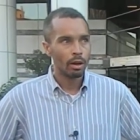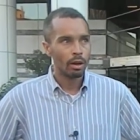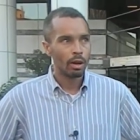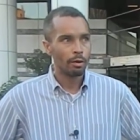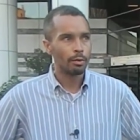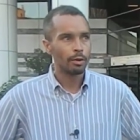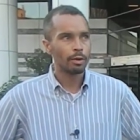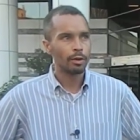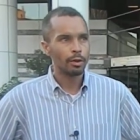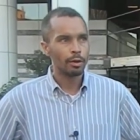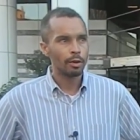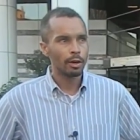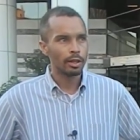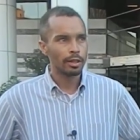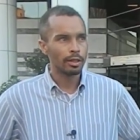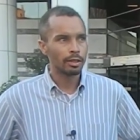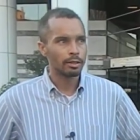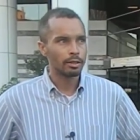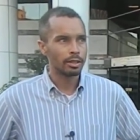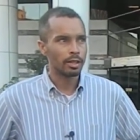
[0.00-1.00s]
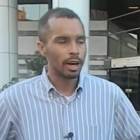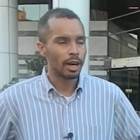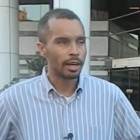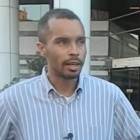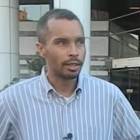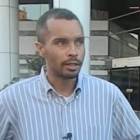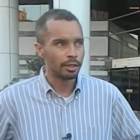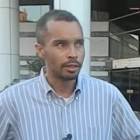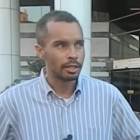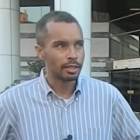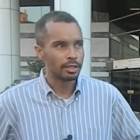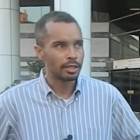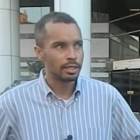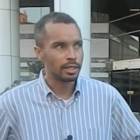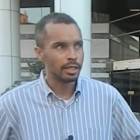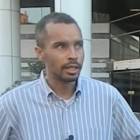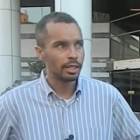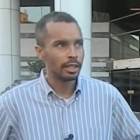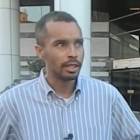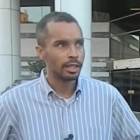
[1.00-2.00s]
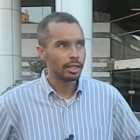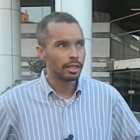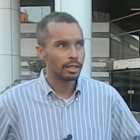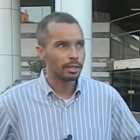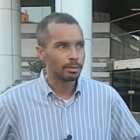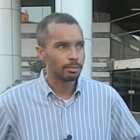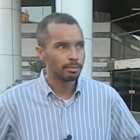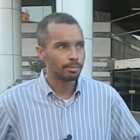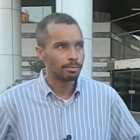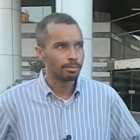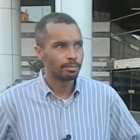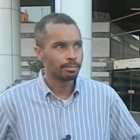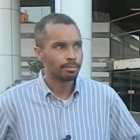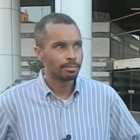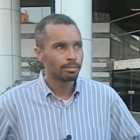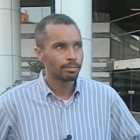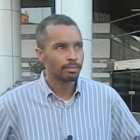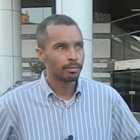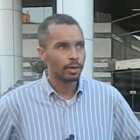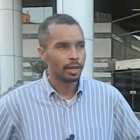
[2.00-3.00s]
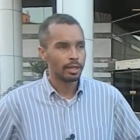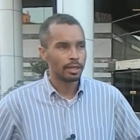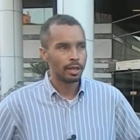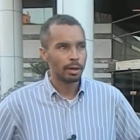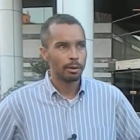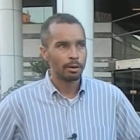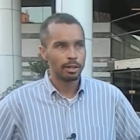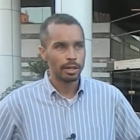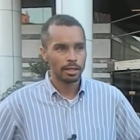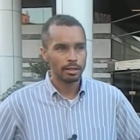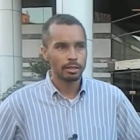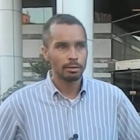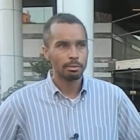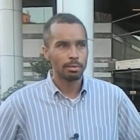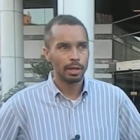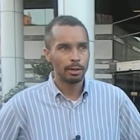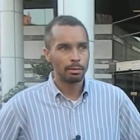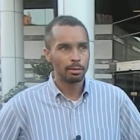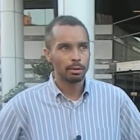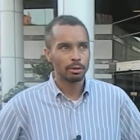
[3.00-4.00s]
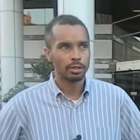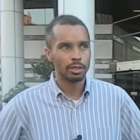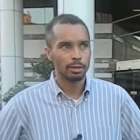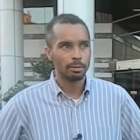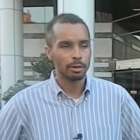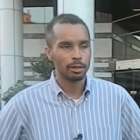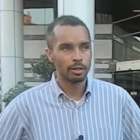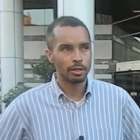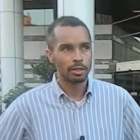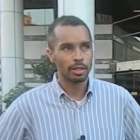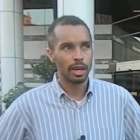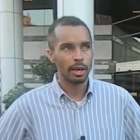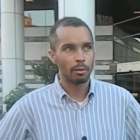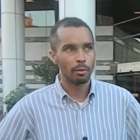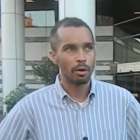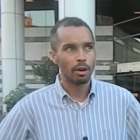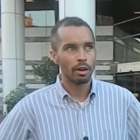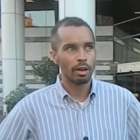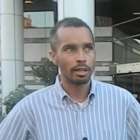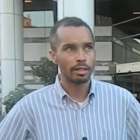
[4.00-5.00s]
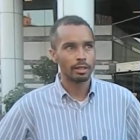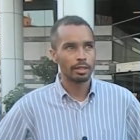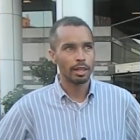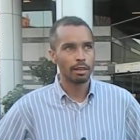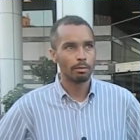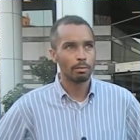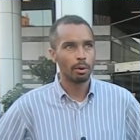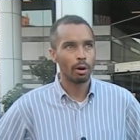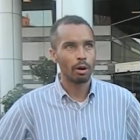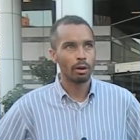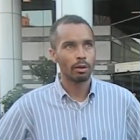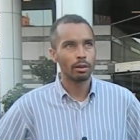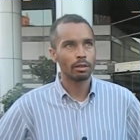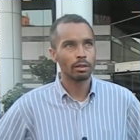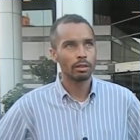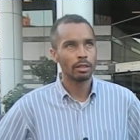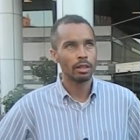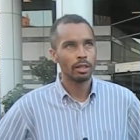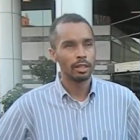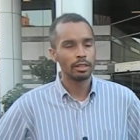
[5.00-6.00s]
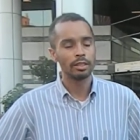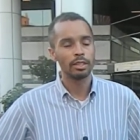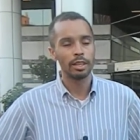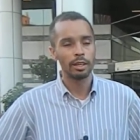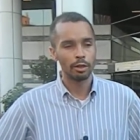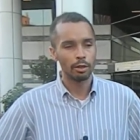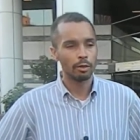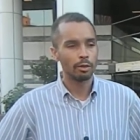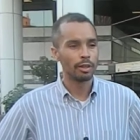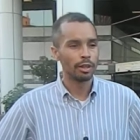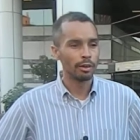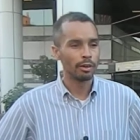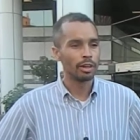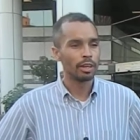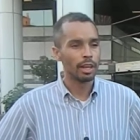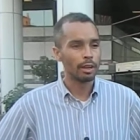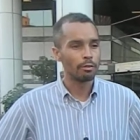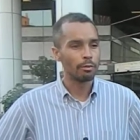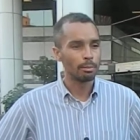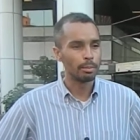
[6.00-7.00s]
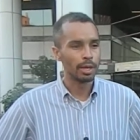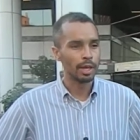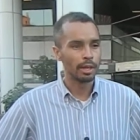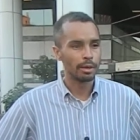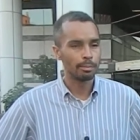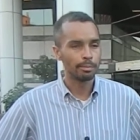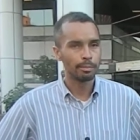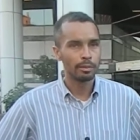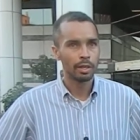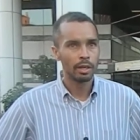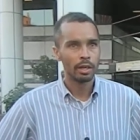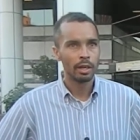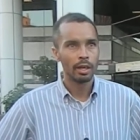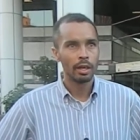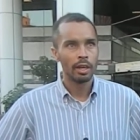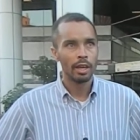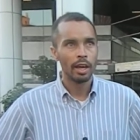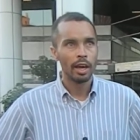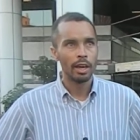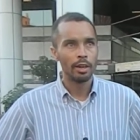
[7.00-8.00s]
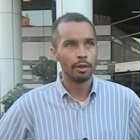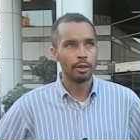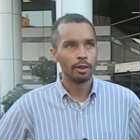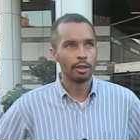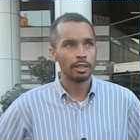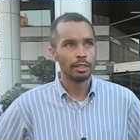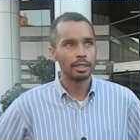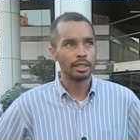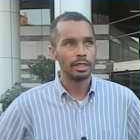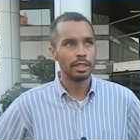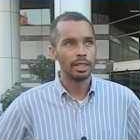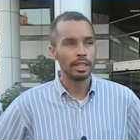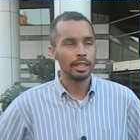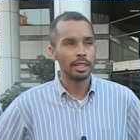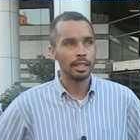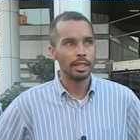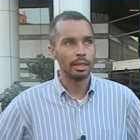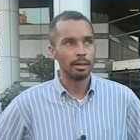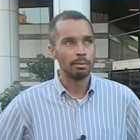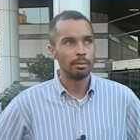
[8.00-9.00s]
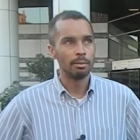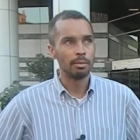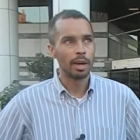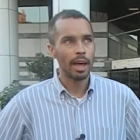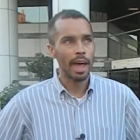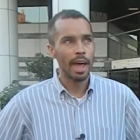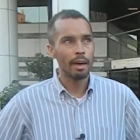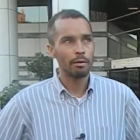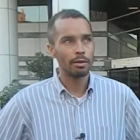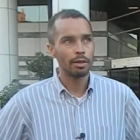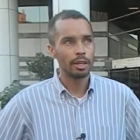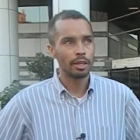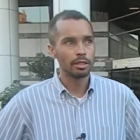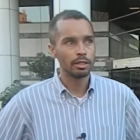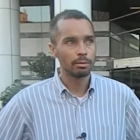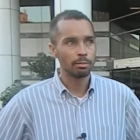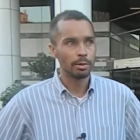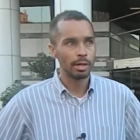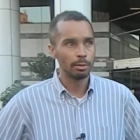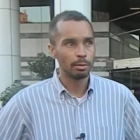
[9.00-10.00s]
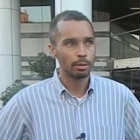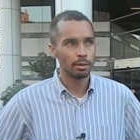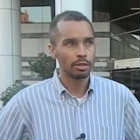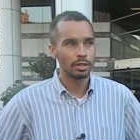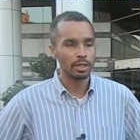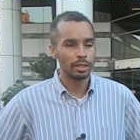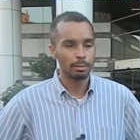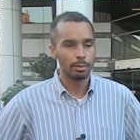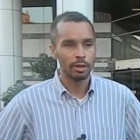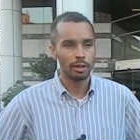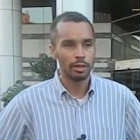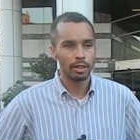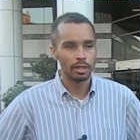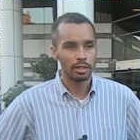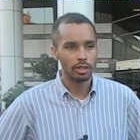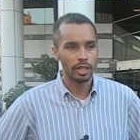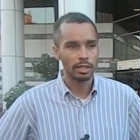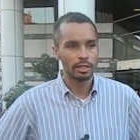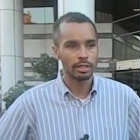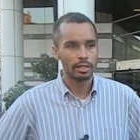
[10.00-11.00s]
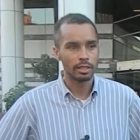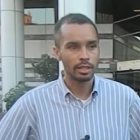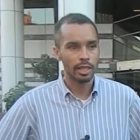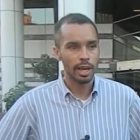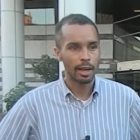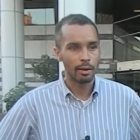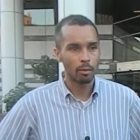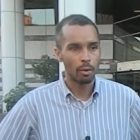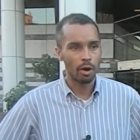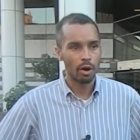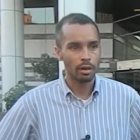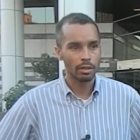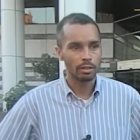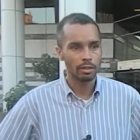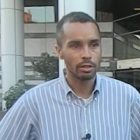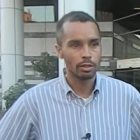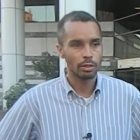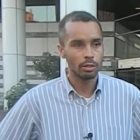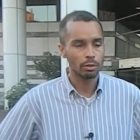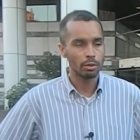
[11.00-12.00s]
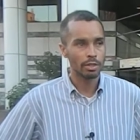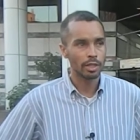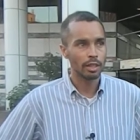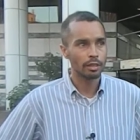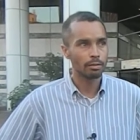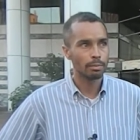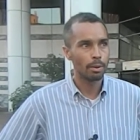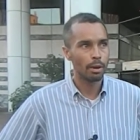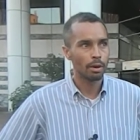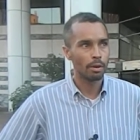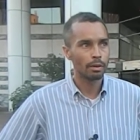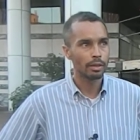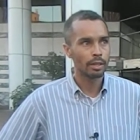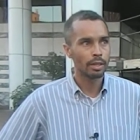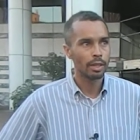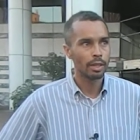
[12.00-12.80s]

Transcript: If you were to go out there tonight, you're going to see a dozen people sleep on the sidewalk at Safe Park. Let's say you're going there at 11 p.m. And you're going to see half a dozen people sleeping on the adjacent sidewalks to Safe Park.